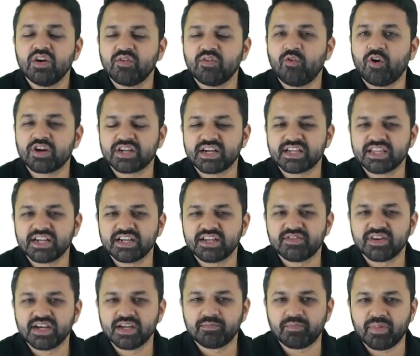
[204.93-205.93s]
what are the
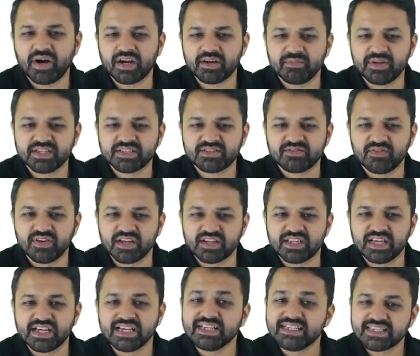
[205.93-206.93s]
different departments where
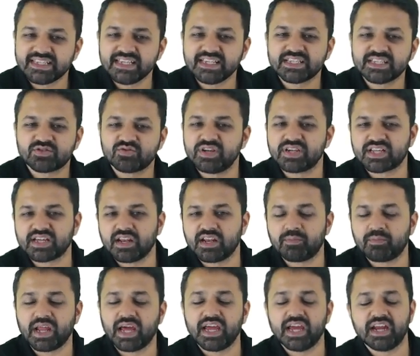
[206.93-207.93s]
the E C students can
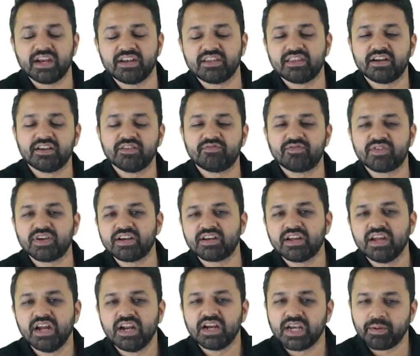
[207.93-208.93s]
apply and the
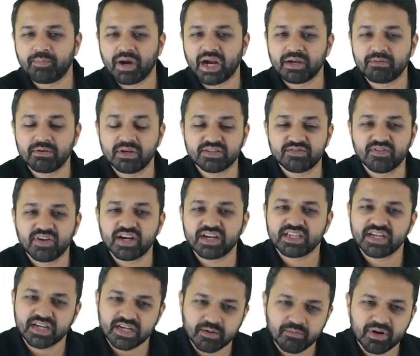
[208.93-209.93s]
different departments where
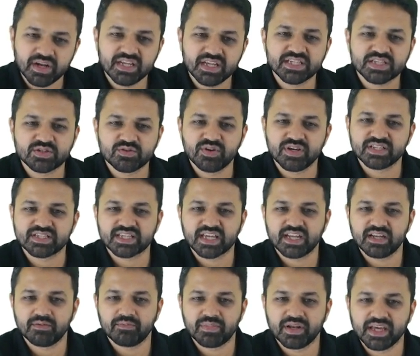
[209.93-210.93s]
the E E students
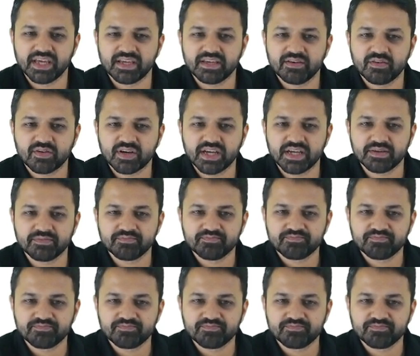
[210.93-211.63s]
can apply. Okay,